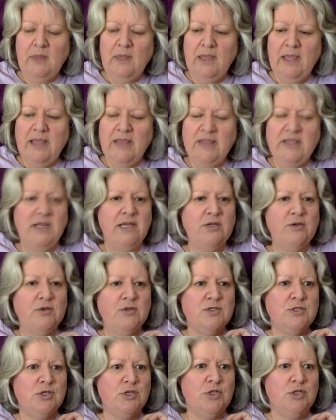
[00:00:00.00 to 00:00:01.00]
And then I
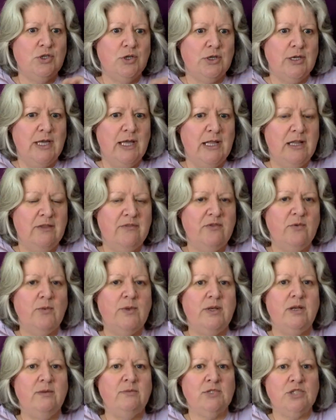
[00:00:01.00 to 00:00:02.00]
use no color for
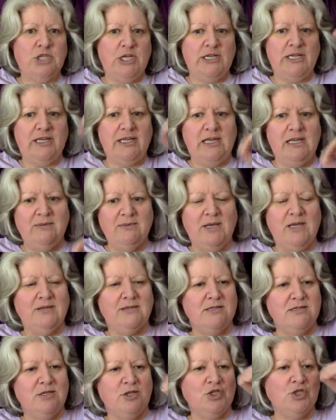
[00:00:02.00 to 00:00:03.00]
when I'm checking emails
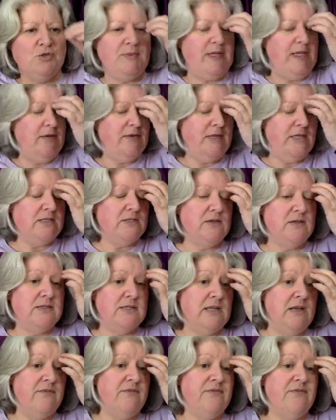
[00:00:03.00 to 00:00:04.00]
and social media and that sort of
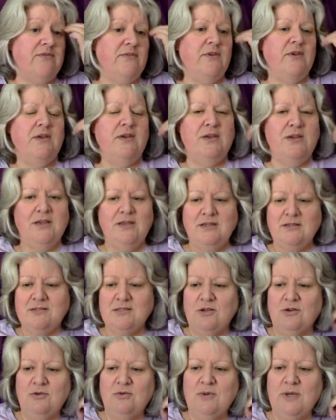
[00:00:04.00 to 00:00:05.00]
stuff.
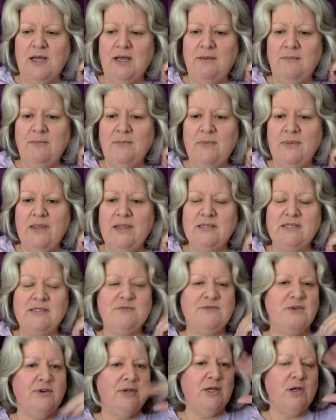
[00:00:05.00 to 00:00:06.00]
So it's
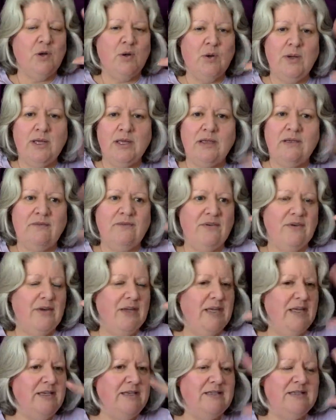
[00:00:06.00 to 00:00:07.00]
very quick,
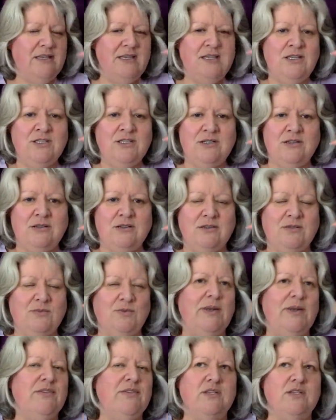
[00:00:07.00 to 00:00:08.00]
very easy to. It's
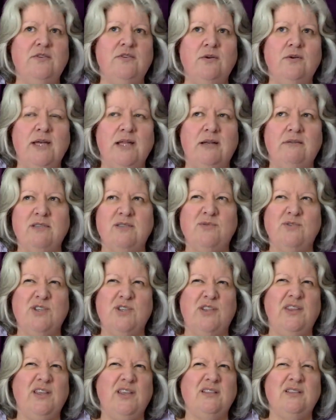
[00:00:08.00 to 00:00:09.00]
whatever the default color is, which I
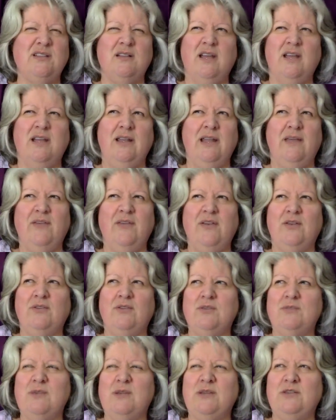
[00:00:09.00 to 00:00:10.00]
think is light lavender
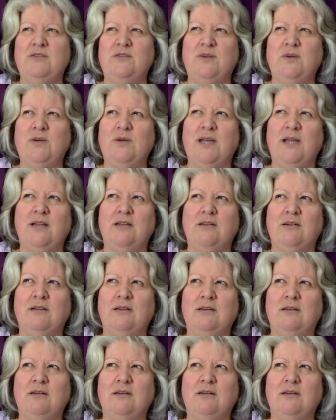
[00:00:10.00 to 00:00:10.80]
is my default color.